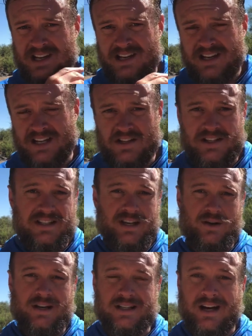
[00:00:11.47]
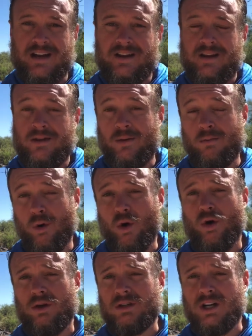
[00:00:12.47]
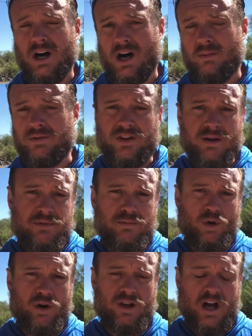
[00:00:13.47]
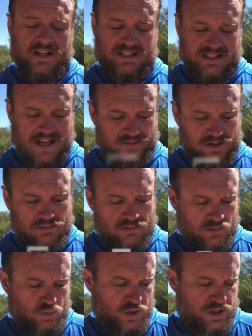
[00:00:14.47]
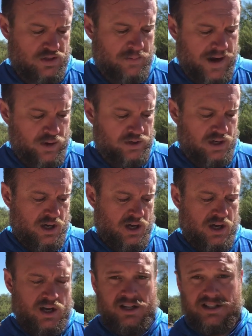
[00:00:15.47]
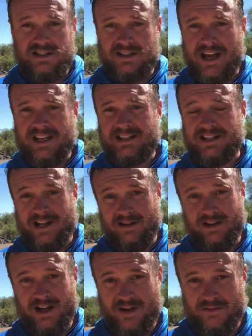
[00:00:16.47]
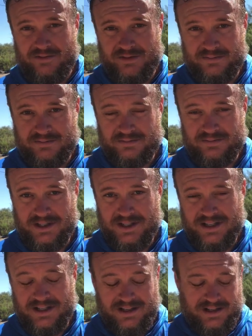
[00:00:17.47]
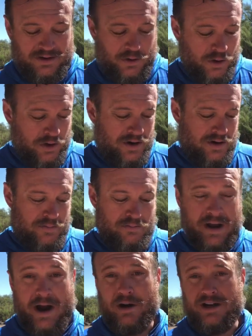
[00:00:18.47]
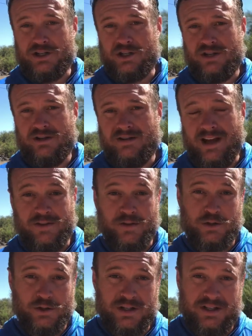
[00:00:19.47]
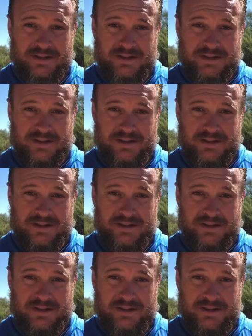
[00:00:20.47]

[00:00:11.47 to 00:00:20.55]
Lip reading: in the series on the moral law. We've come to moral law 7, which is about sex and love, or marriage and the good.